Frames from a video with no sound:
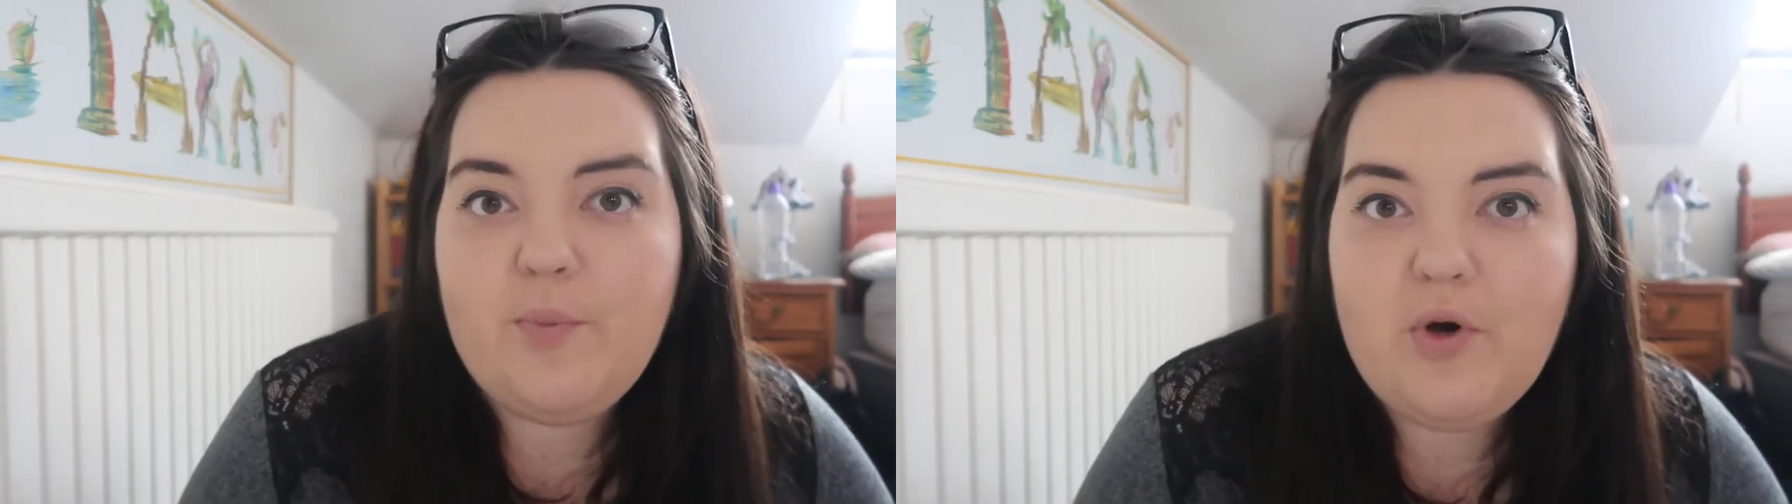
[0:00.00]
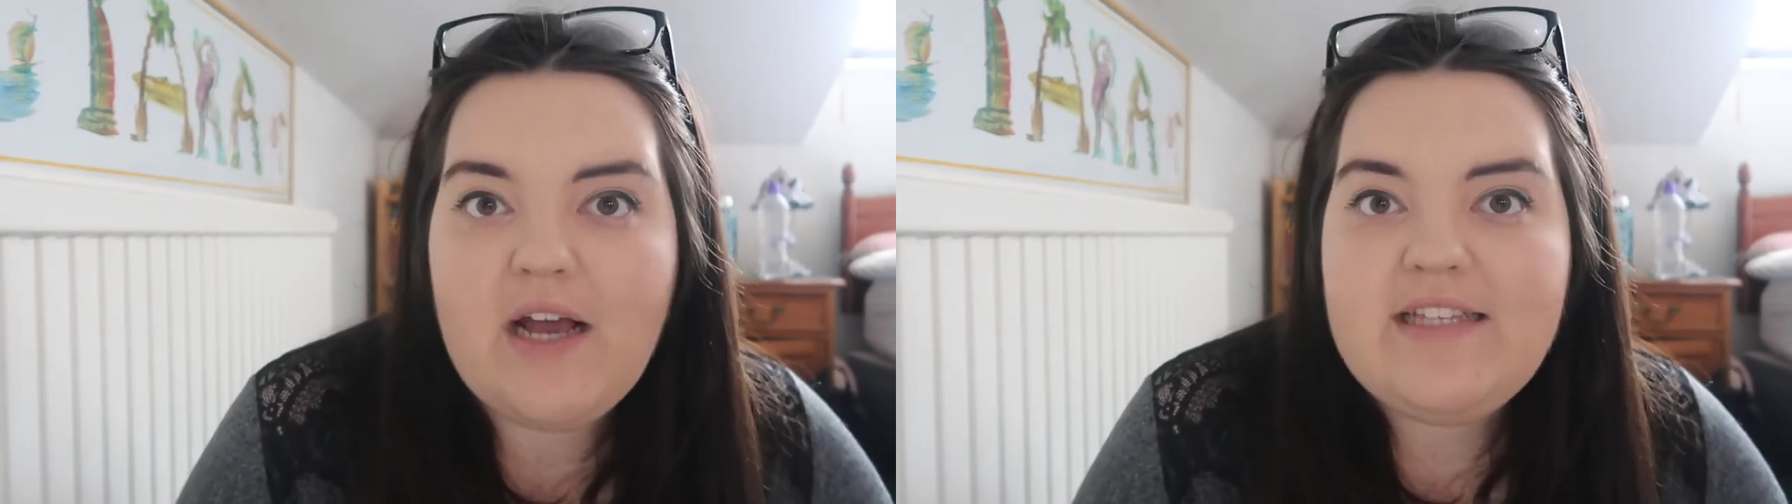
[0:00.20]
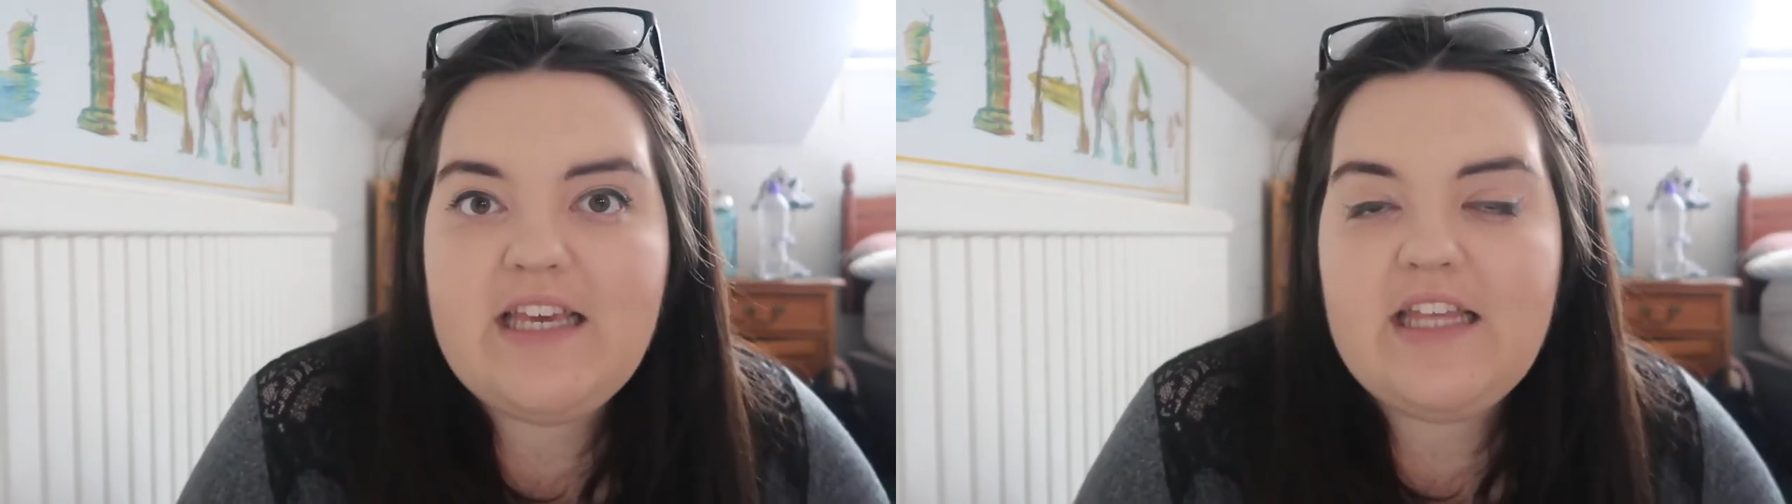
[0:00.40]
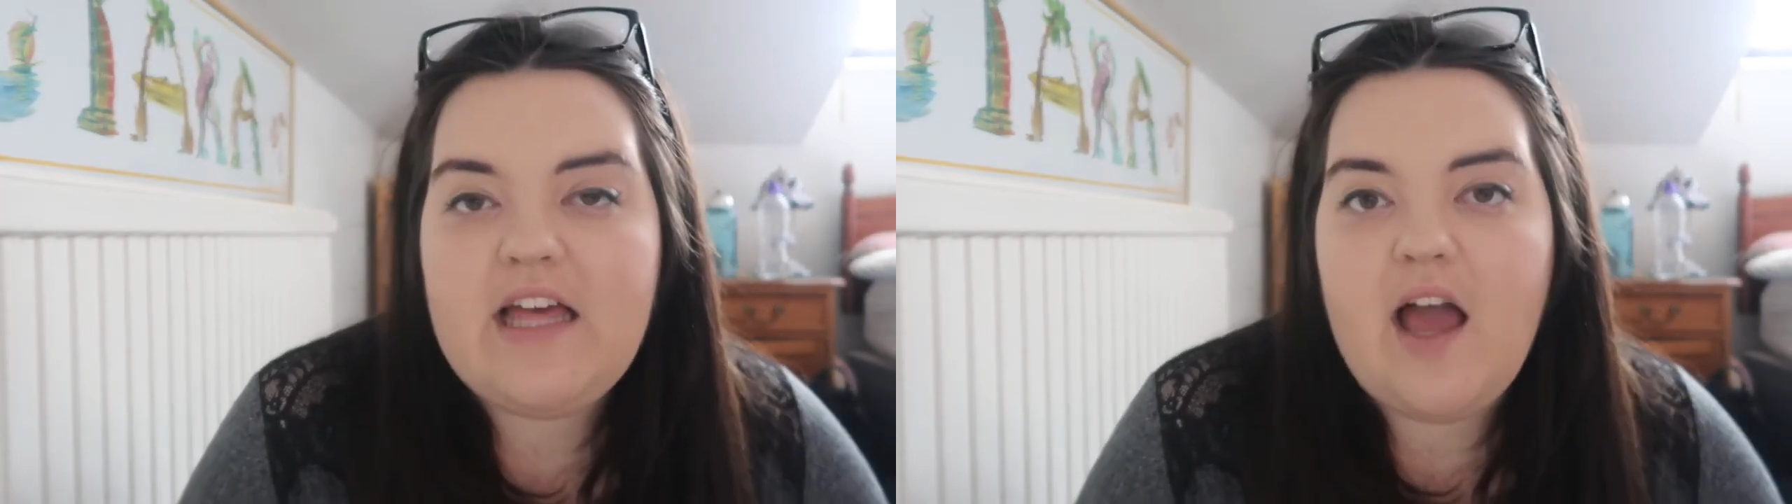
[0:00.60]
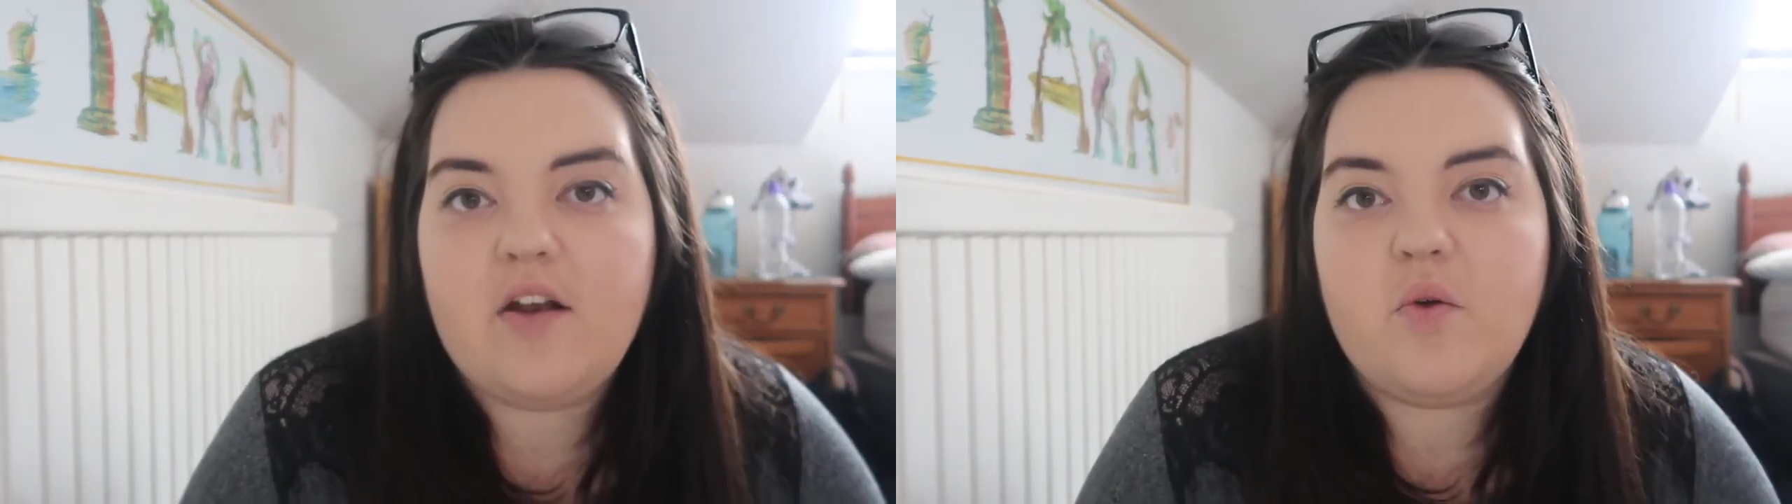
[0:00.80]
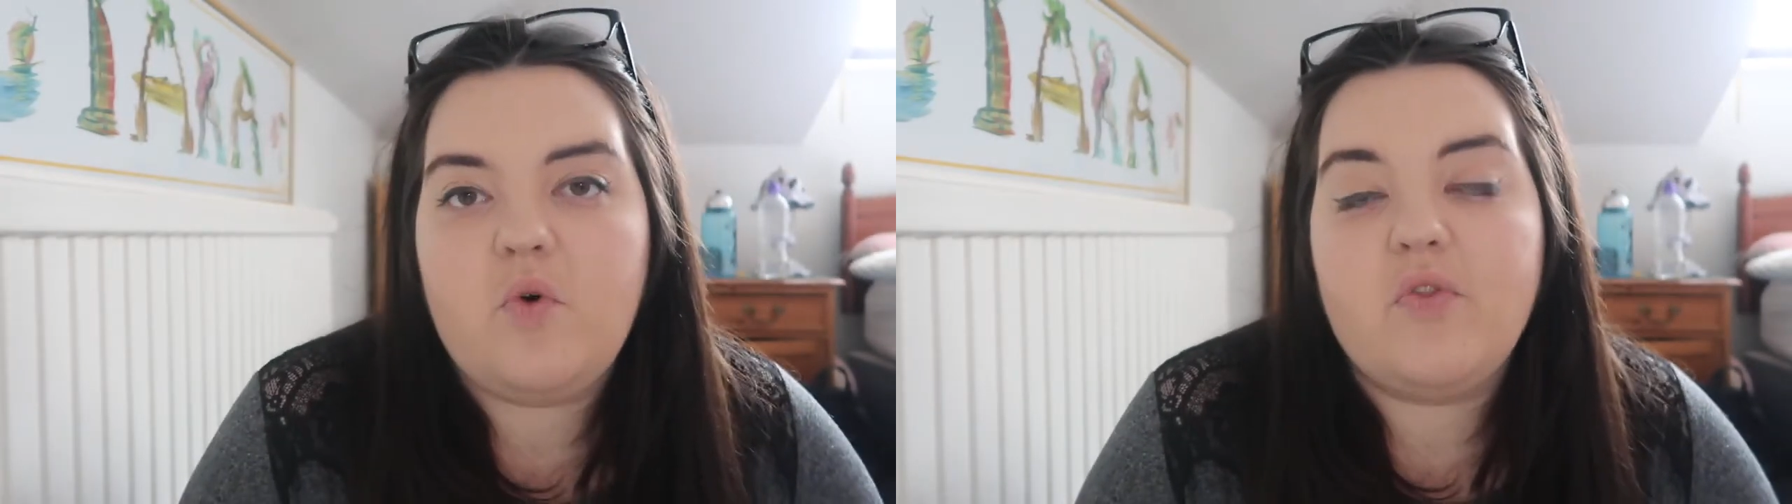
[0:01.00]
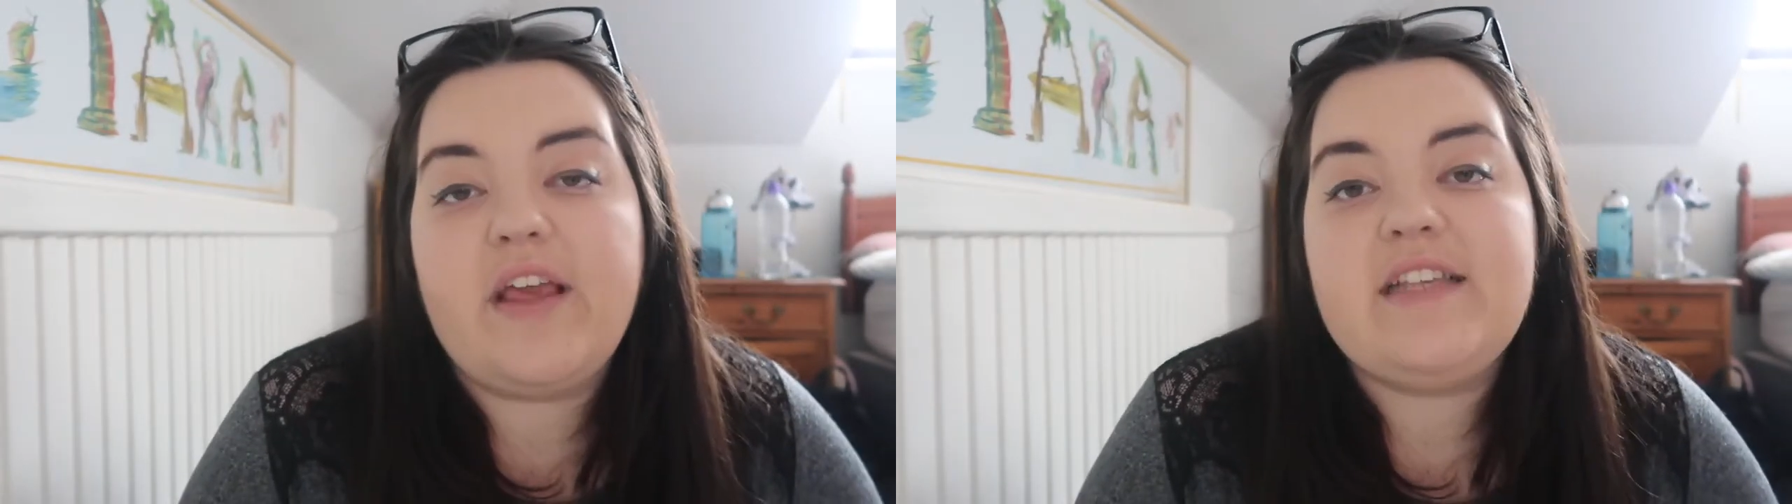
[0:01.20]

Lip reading: pricey than what they